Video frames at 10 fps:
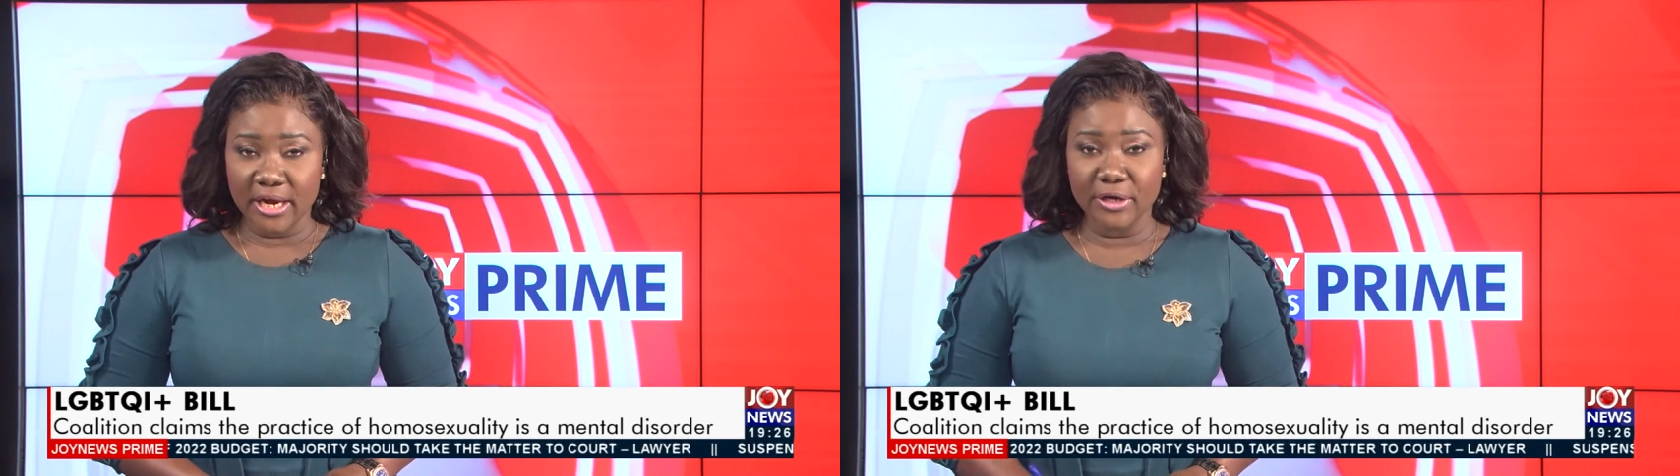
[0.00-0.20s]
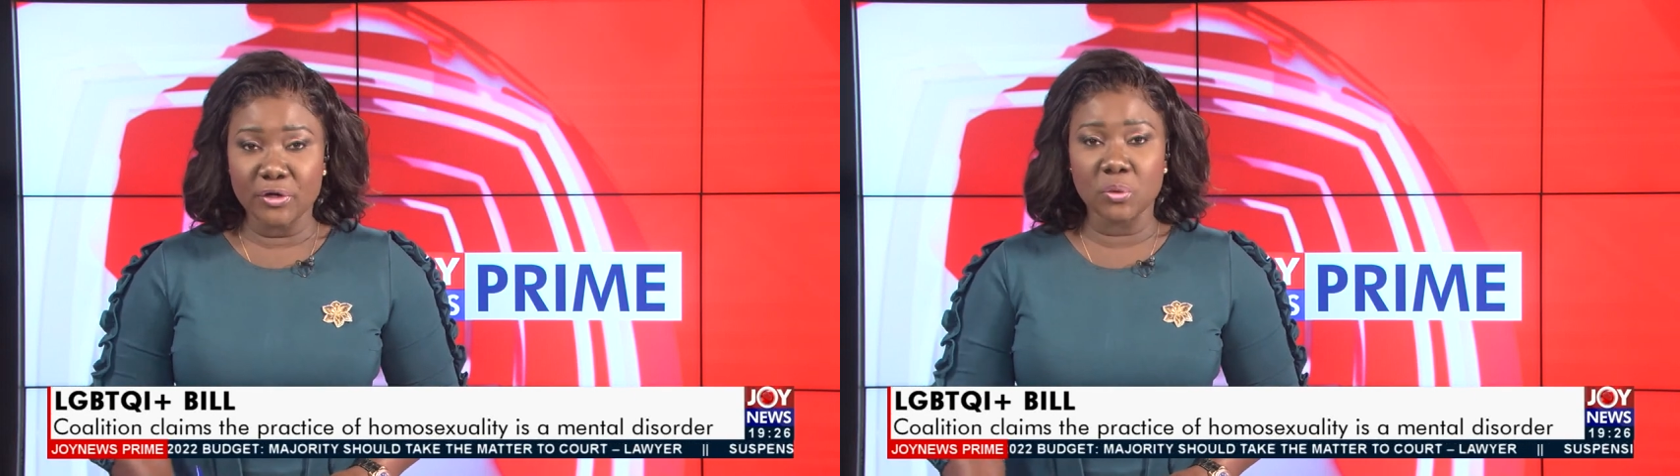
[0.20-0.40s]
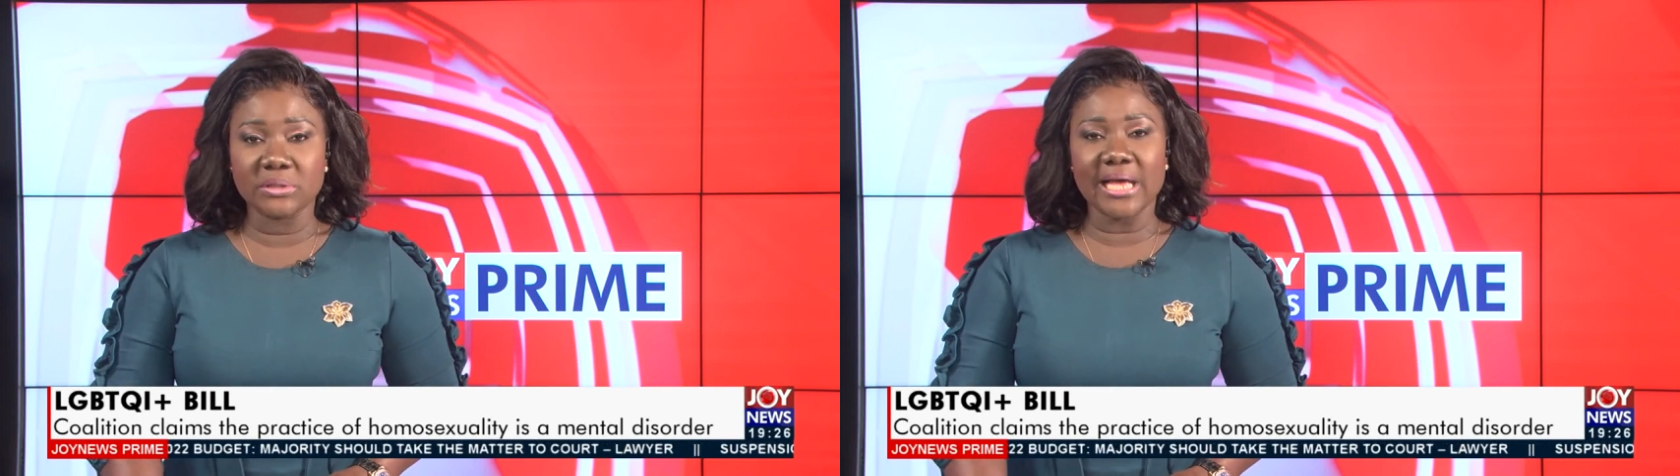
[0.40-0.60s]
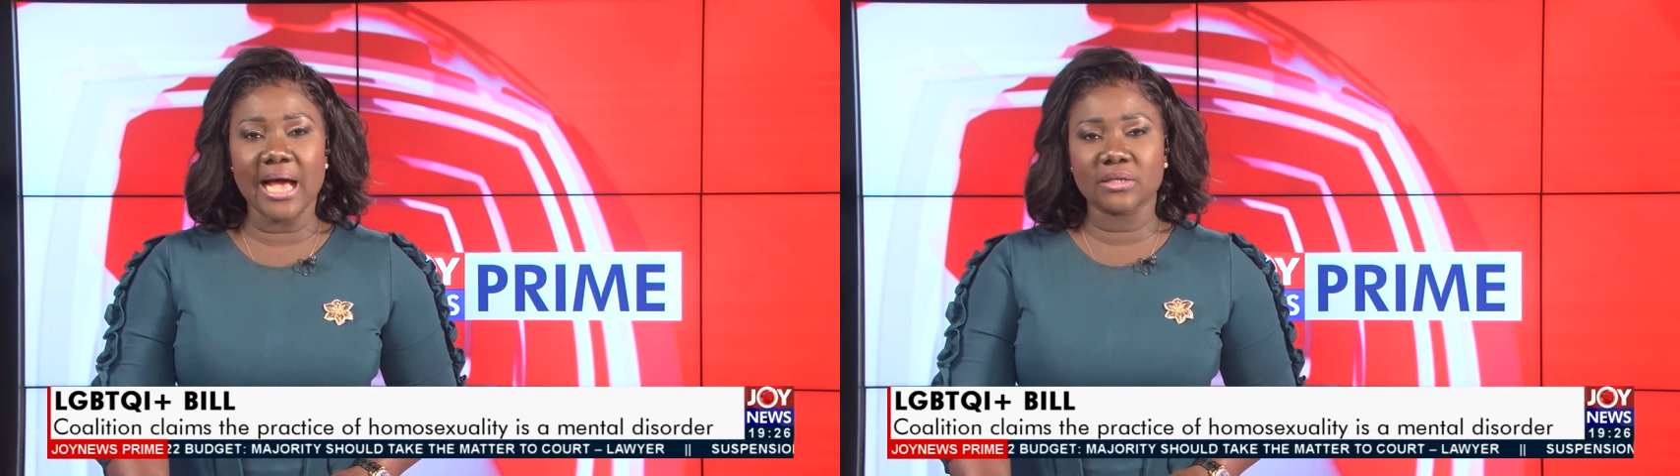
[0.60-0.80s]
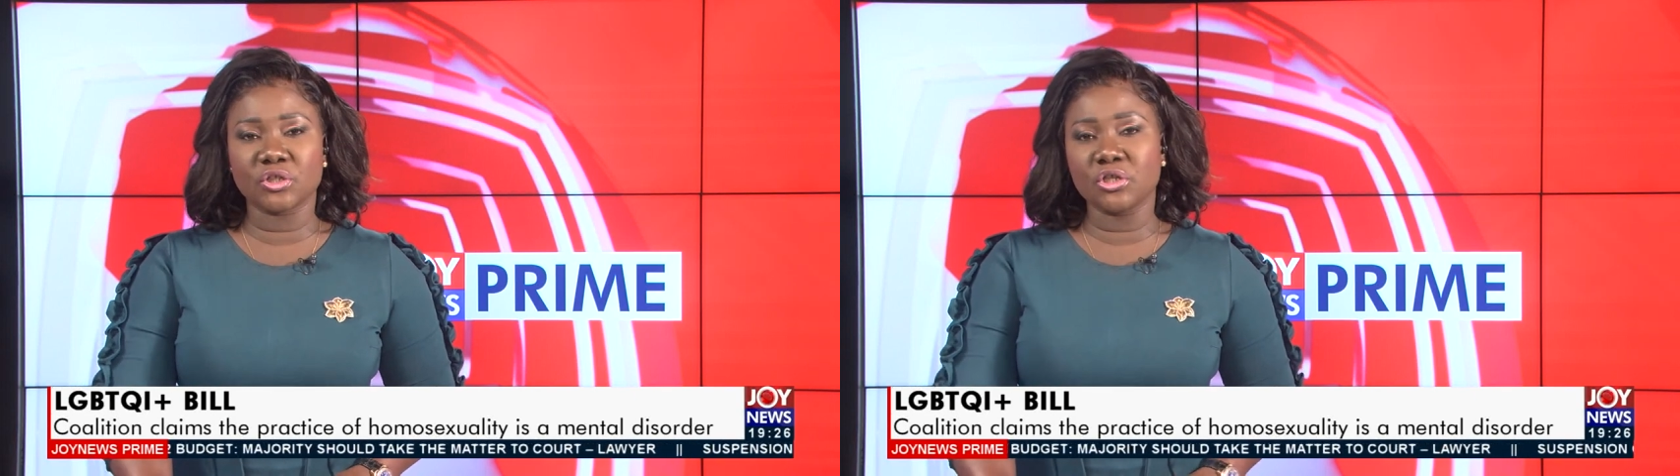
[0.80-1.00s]
in those
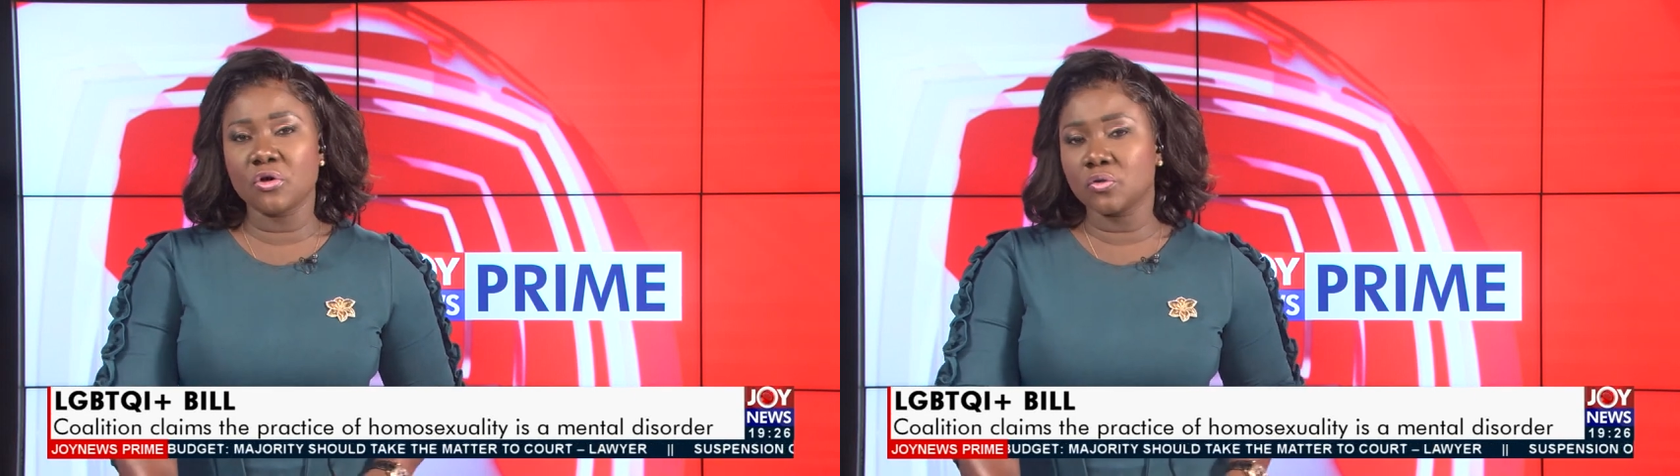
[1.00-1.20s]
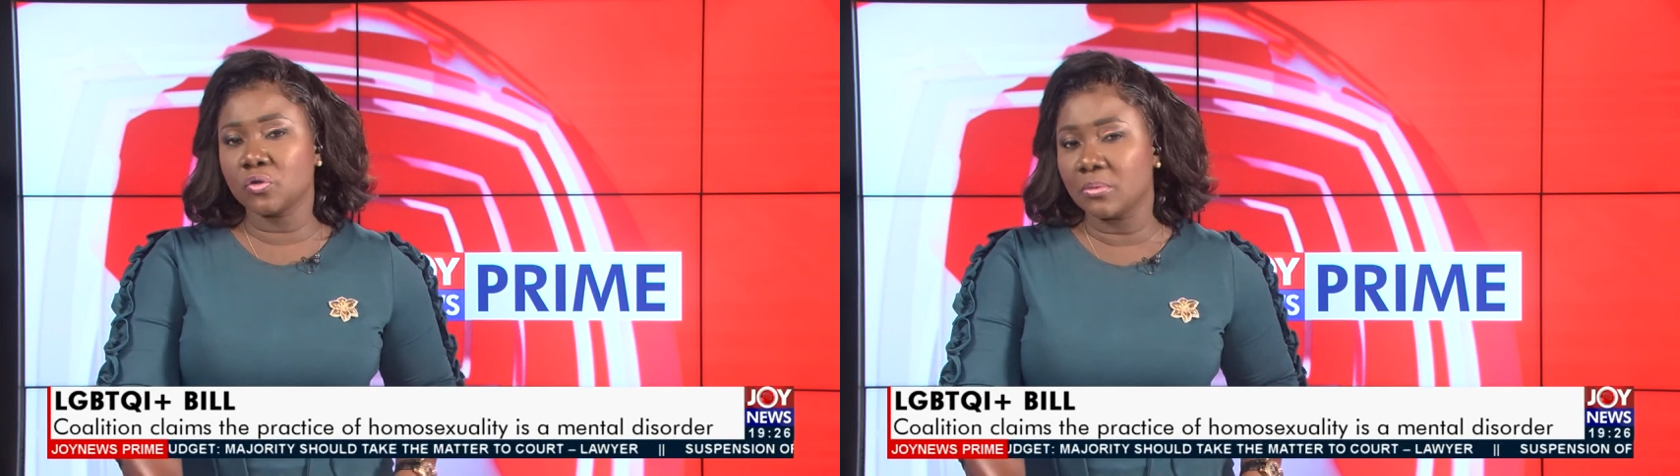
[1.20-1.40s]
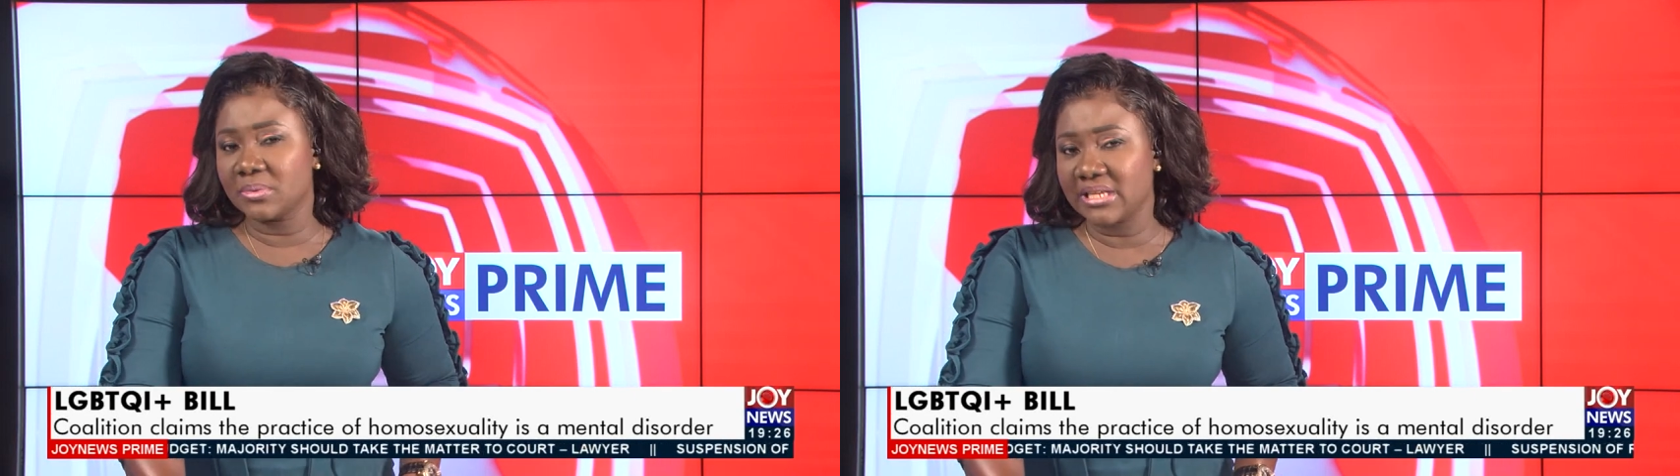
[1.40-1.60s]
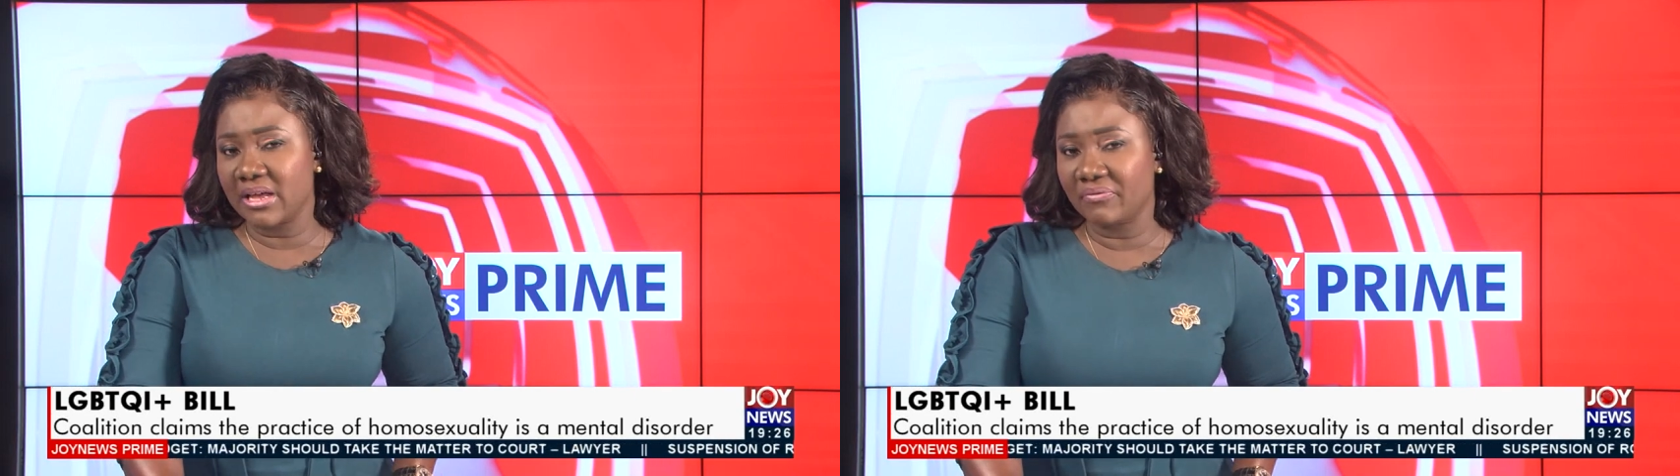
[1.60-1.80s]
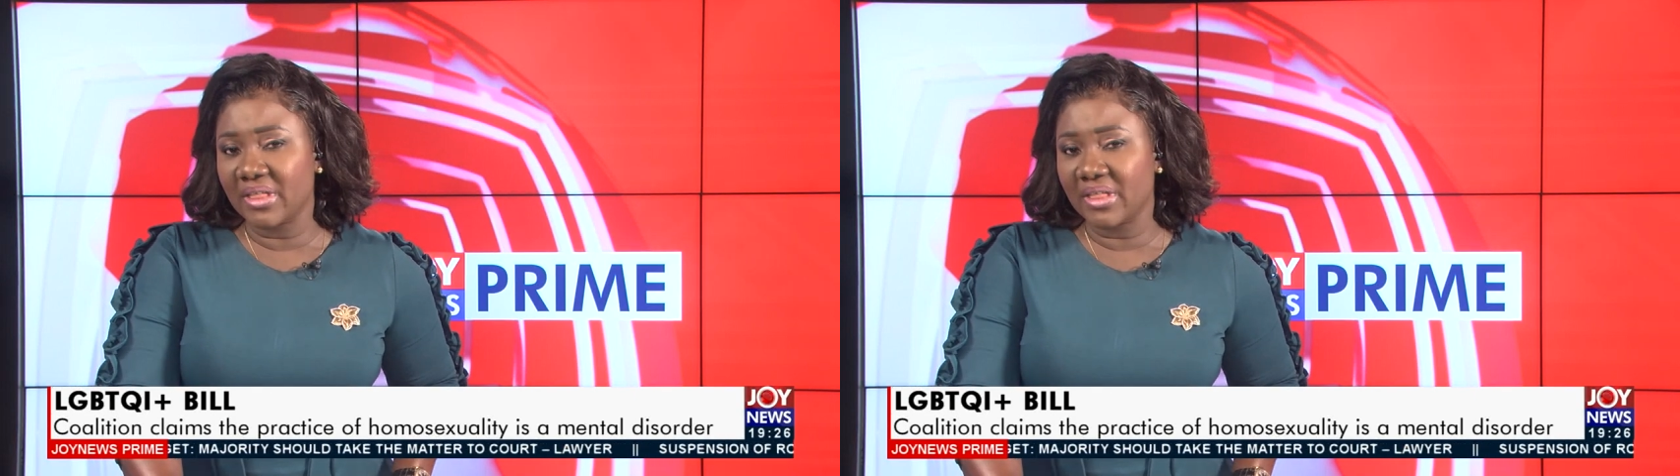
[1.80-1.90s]
acts. She also observed